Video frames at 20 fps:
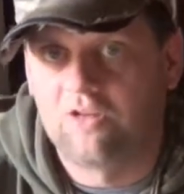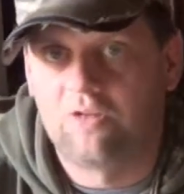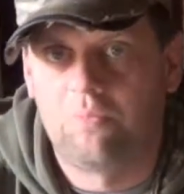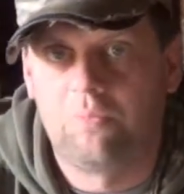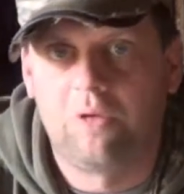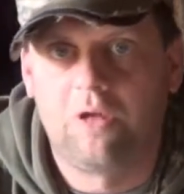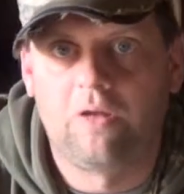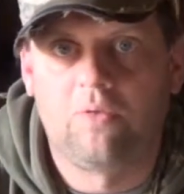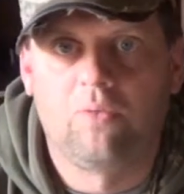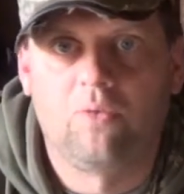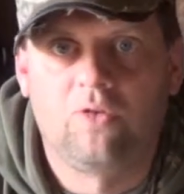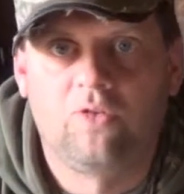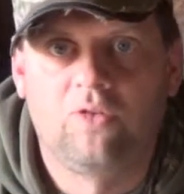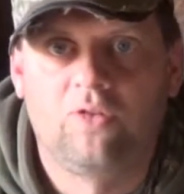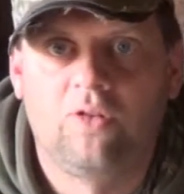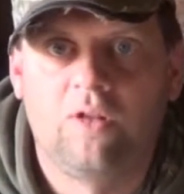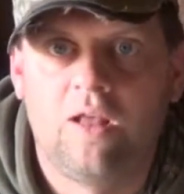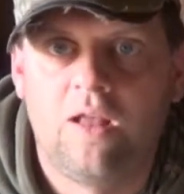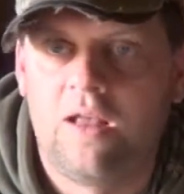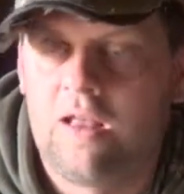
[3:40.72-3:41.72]
and bit
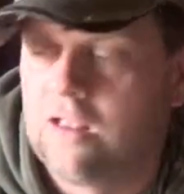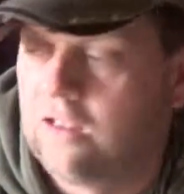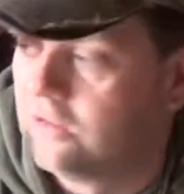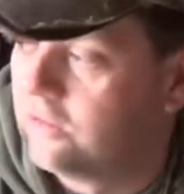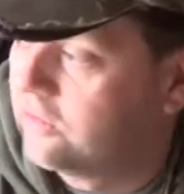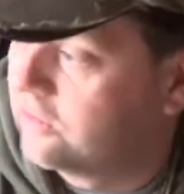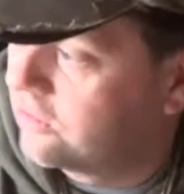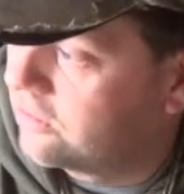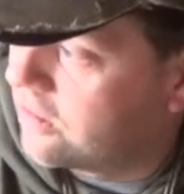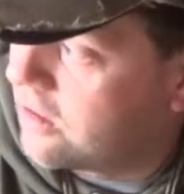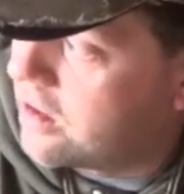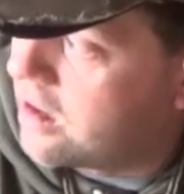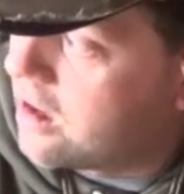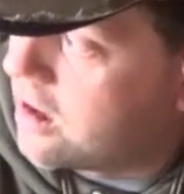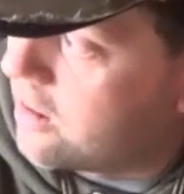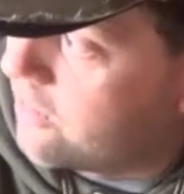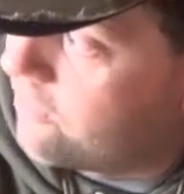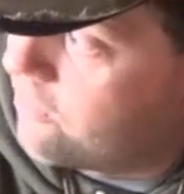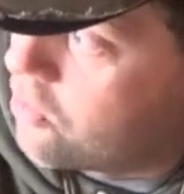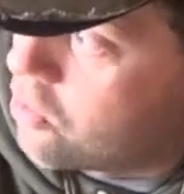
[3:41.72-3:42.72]
was
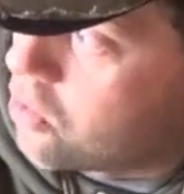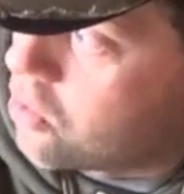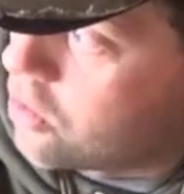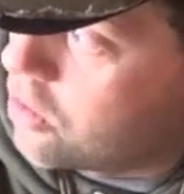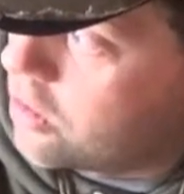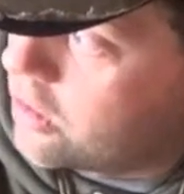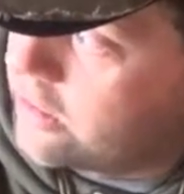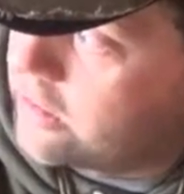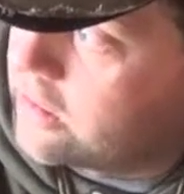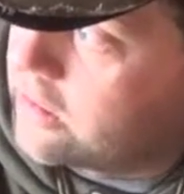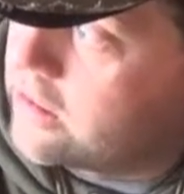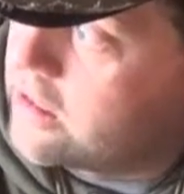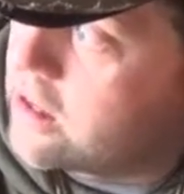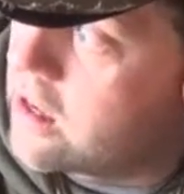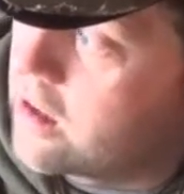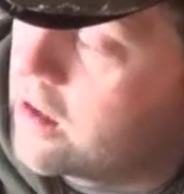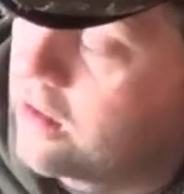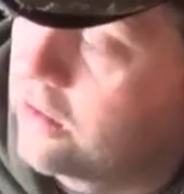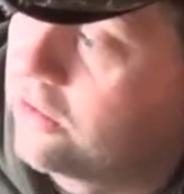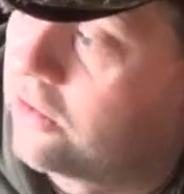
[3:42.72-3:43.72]
4, and
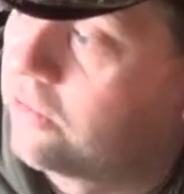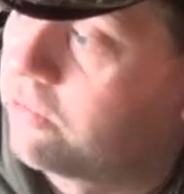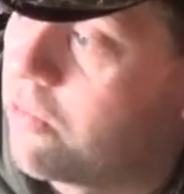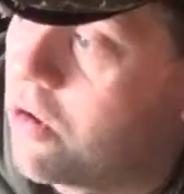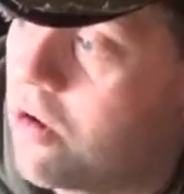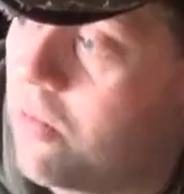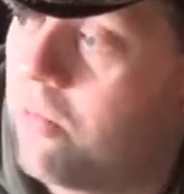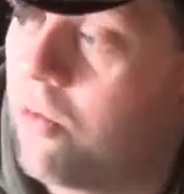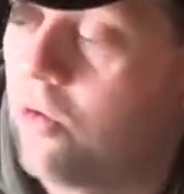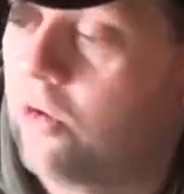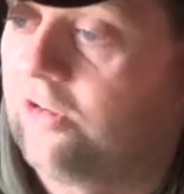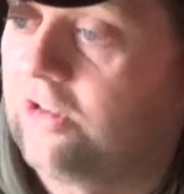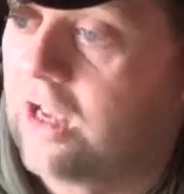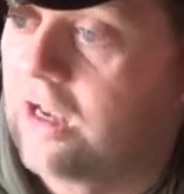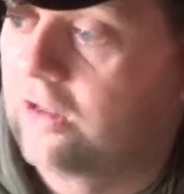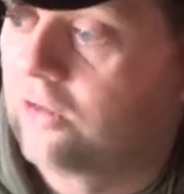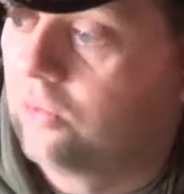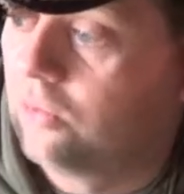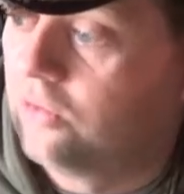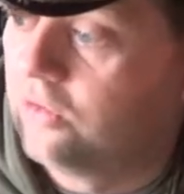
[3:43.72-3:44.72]
the small boy's
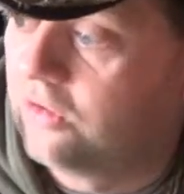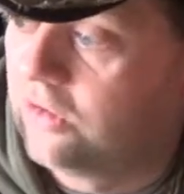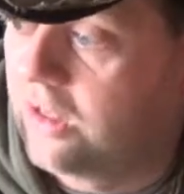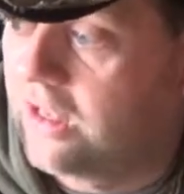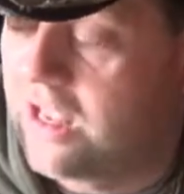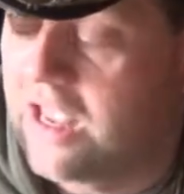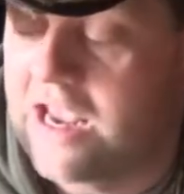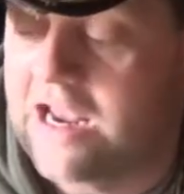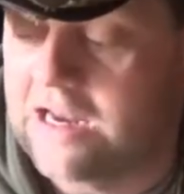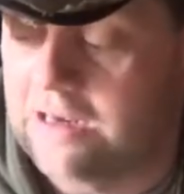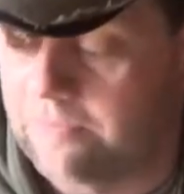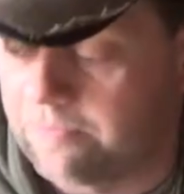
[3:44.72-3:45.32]
axe was 8.